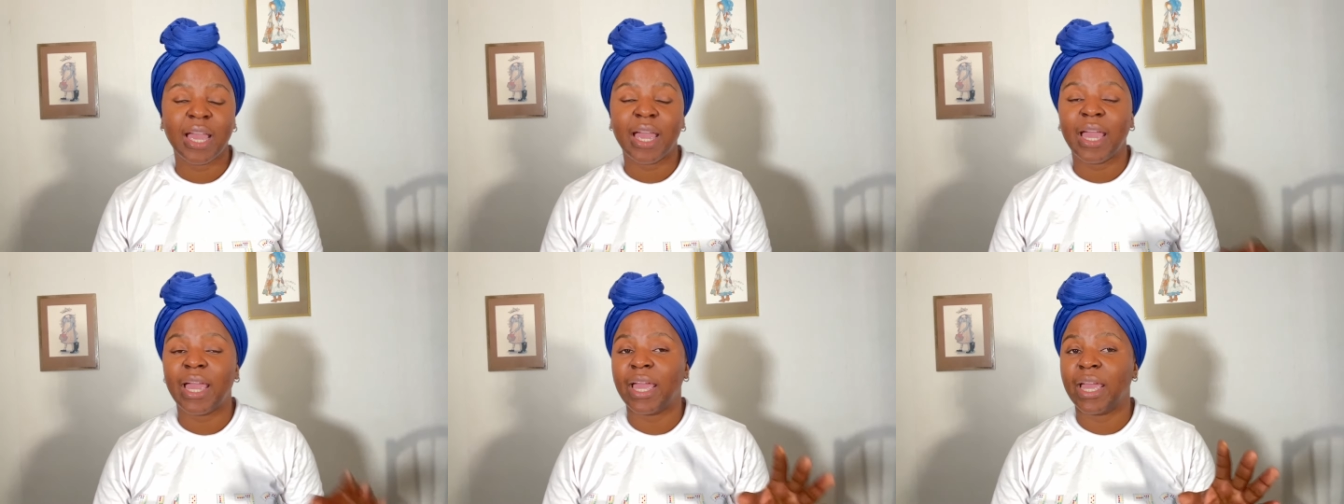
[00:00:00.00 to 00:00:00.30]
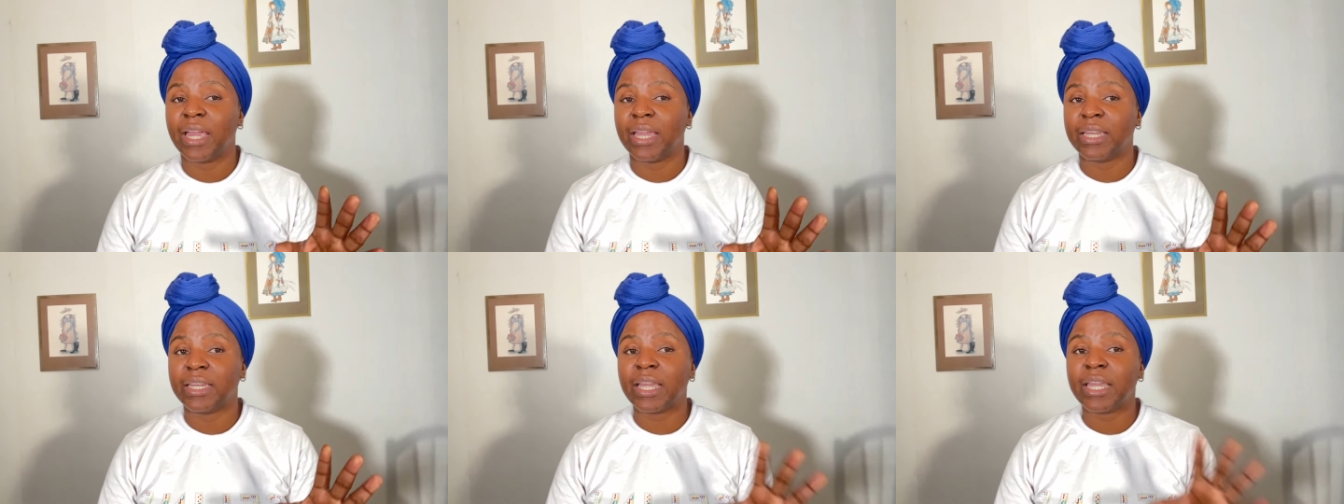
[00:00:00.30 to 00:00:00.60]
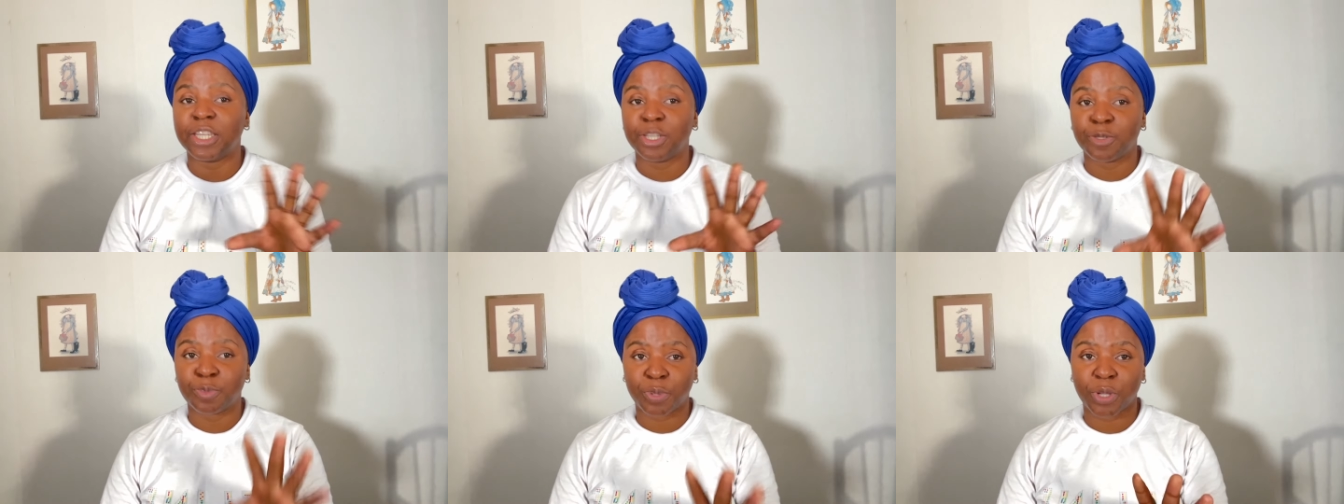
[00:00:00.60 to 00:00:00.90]
And
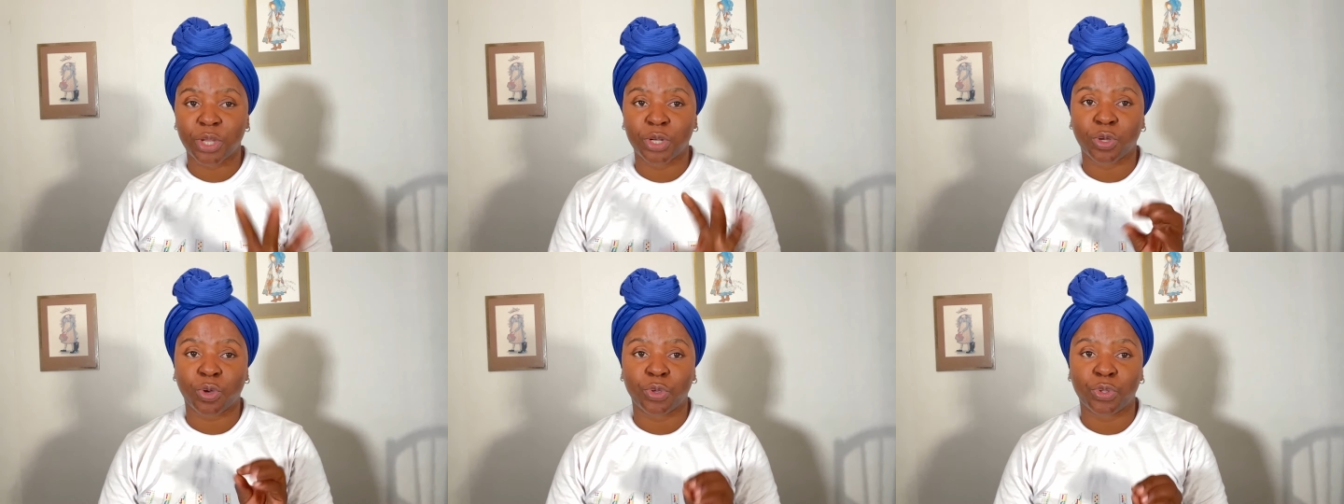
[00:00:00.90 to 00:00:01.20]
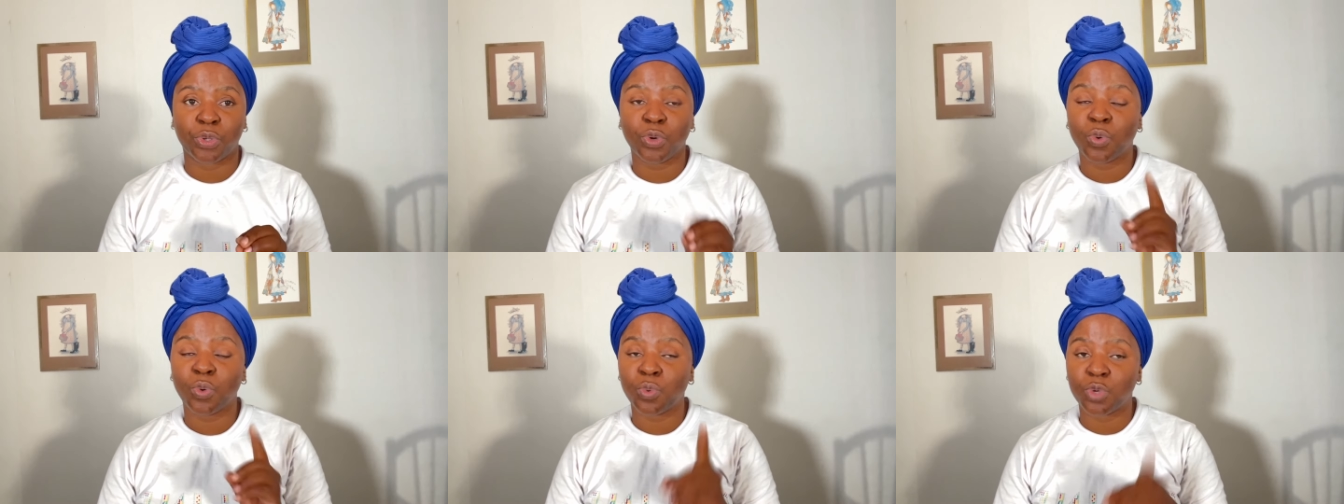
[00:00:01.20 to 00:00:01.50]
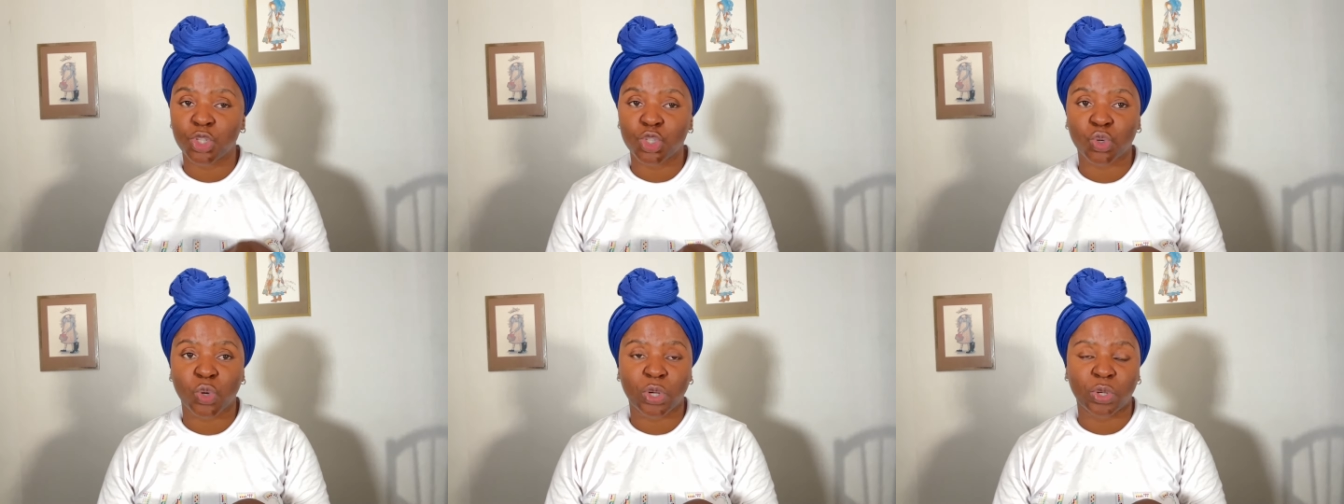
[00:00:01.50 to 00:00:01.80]
it depends on you
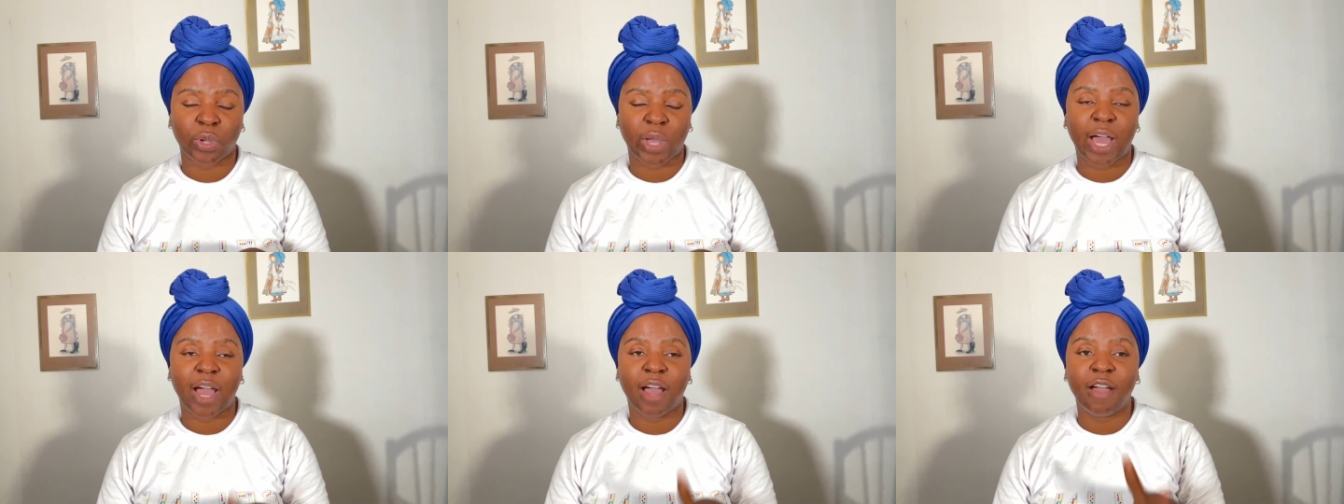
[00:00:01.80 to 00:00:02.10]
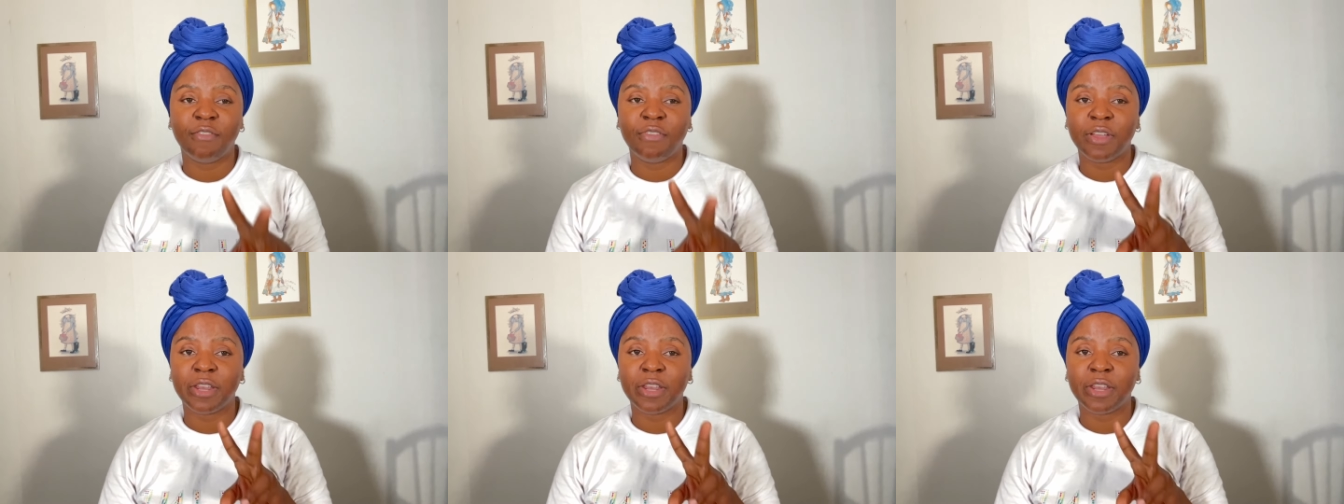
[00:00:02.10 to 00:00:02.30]
which one you have.